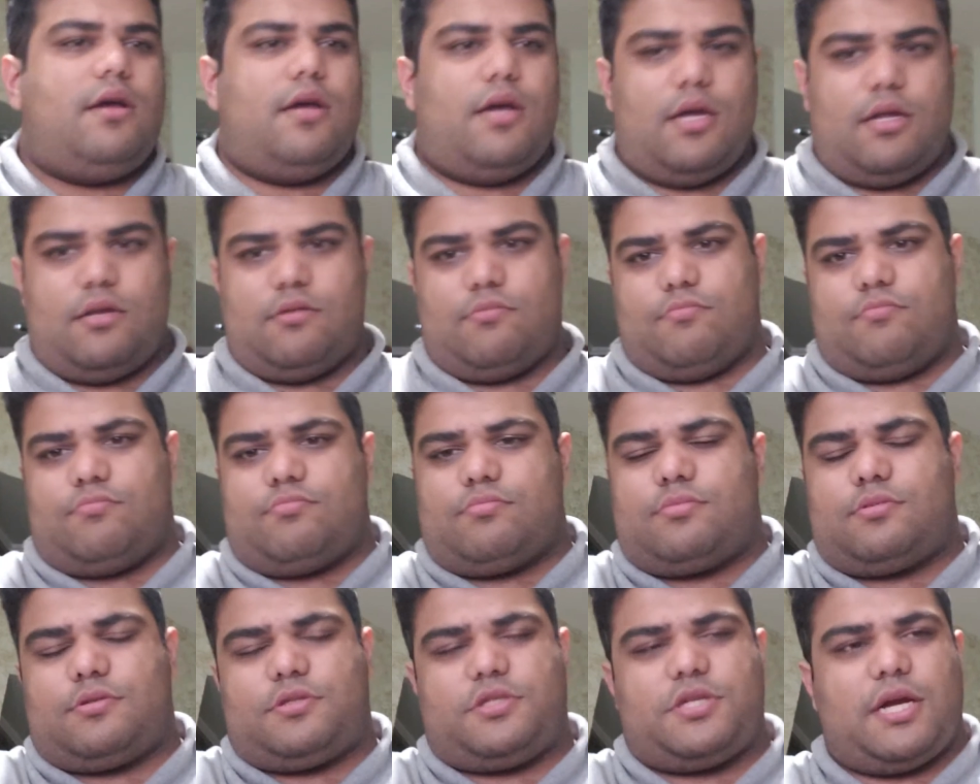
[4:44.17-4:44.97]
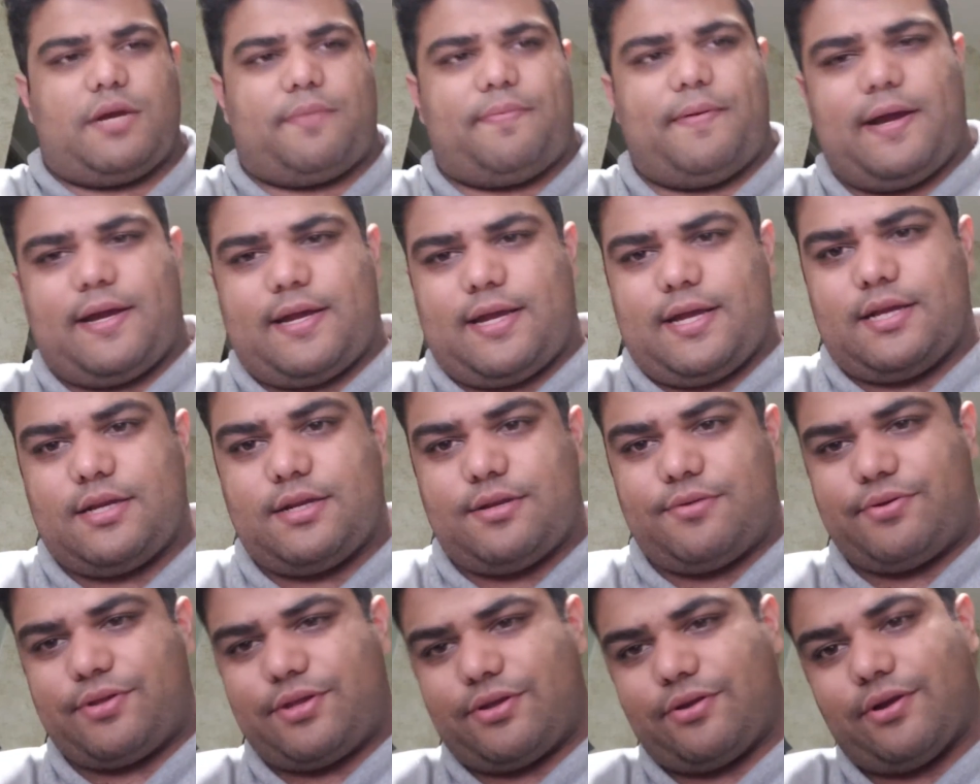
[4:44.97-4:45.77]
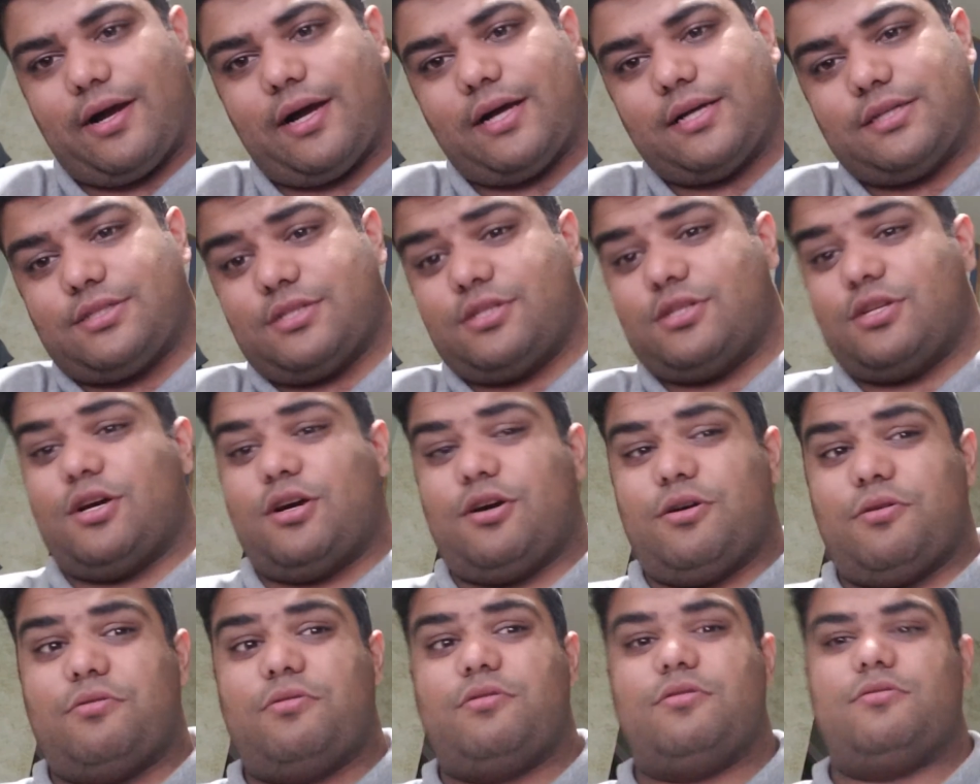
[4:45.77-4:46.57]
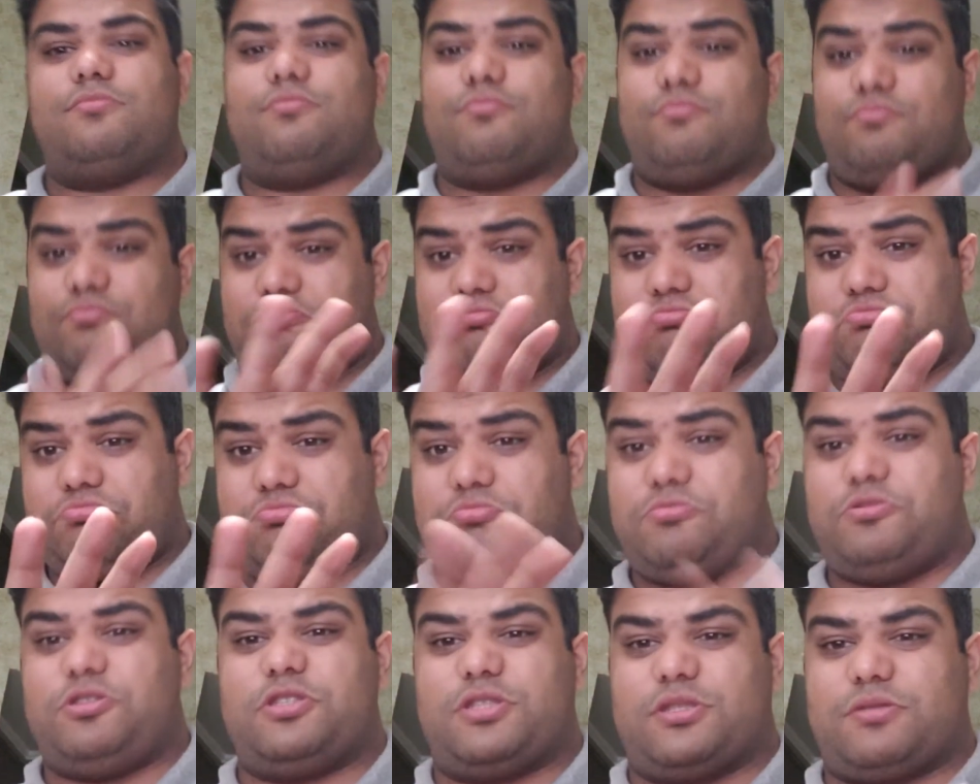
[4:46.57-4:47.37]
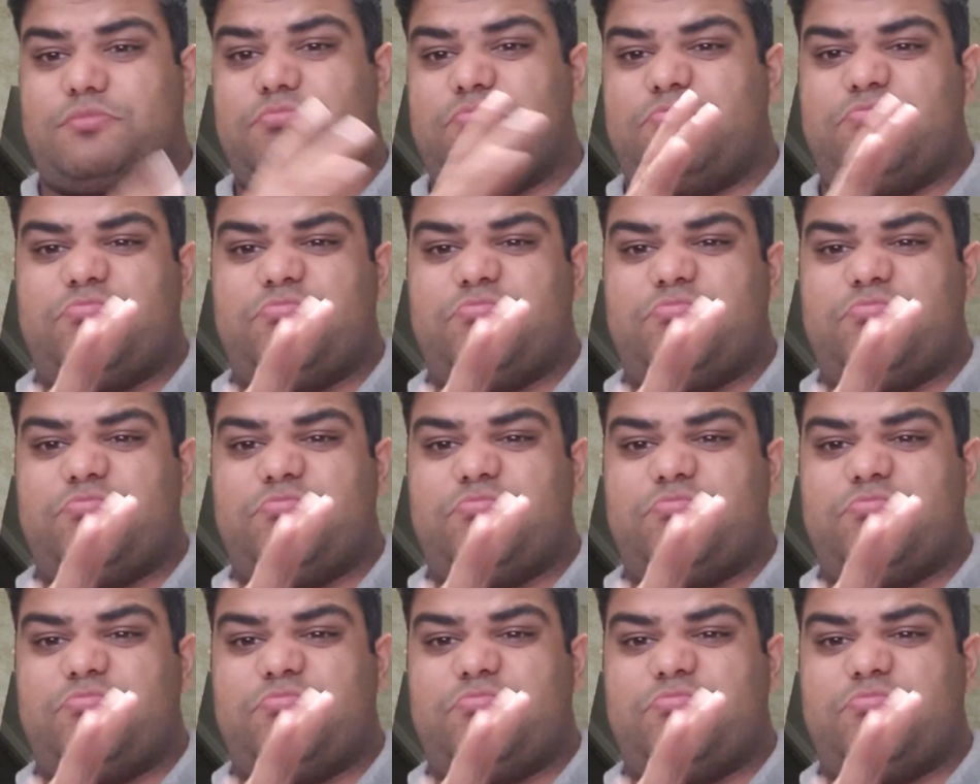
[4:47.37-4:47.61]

and check back in with you guys and know just